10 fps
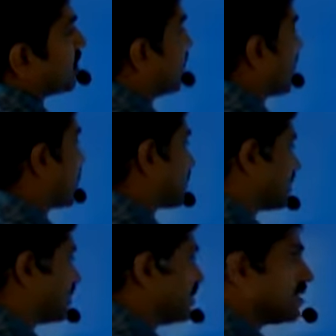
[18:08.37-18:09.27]
square.
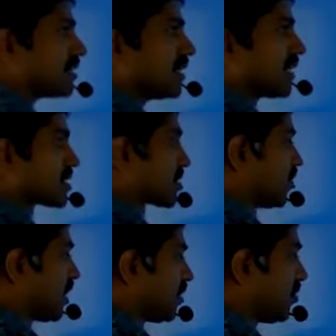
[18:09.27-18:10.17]

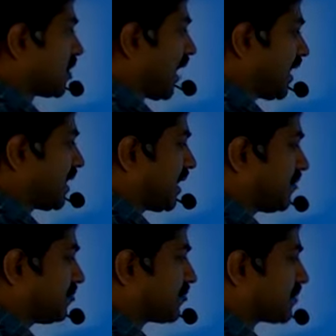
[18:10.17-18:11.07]
Next, what about
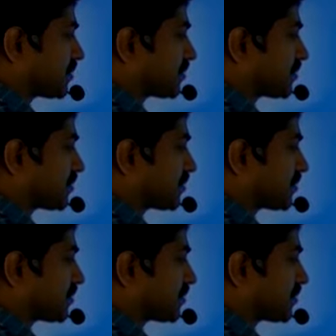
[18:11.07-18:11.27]
IF?